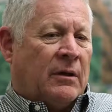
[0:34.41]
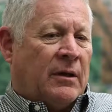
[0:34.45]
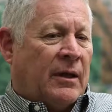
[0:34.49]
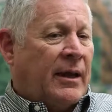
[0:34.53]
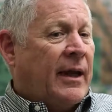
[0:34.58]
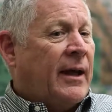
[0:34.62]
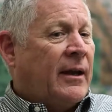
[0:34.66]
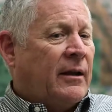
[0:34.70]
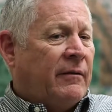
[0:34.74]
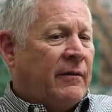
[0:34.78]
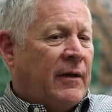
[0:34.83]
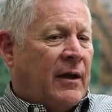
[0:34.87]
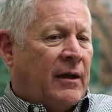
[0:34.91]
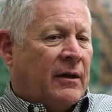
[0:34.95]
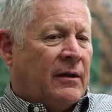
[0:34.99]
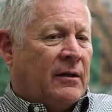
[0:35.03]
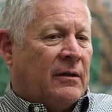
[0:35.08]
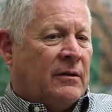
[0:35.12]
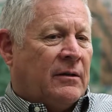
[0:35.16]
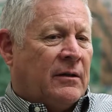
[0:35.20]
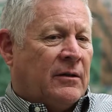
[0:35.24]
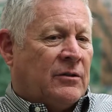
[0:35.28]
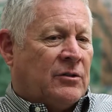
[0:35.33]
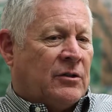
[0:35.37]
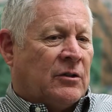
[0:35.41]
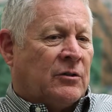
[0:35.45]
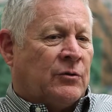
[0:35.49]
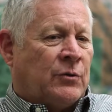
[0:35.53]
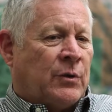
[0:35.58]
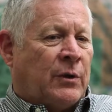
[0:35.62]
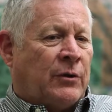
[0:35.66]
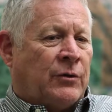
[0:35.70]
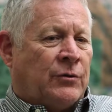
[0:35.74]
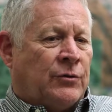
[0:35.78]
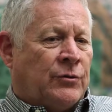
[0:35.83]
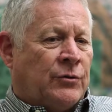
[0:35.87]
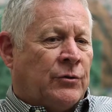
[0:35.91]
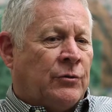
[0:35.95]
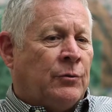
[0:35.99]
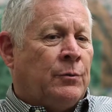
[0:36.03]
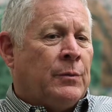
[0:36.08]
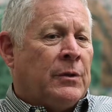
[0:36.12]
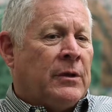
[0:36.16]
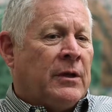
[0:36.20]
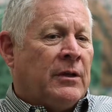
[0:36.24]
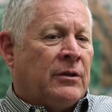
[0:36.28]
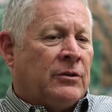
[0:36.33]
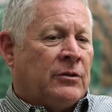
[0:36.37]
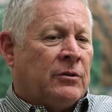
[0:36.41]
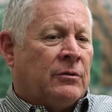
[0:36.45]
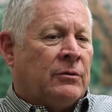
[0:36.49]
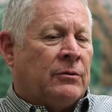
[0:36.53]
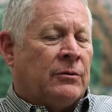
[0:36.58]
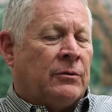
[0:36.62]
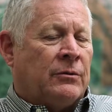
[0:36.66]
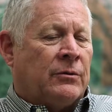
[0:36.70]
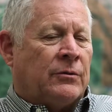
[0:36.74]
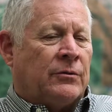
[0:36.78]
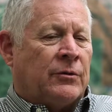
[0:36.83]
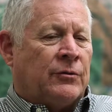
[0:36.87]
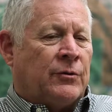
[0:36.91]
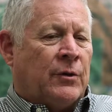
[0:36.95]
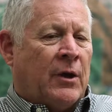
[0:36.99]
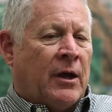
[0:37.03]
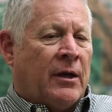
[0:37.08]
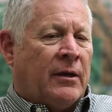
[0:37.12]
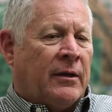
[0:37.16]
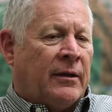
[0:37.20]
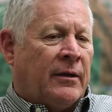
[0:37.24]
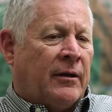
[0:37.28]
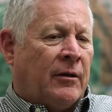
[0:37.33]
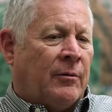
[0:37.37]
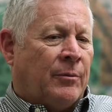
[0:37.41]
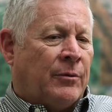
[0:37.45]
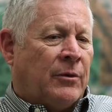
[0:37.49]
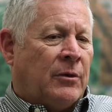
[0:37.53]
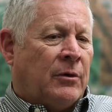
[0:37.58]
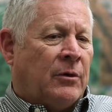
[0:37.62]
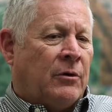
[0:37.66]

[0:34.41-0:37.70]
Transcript: get out of that condition is what drew me to trying to help the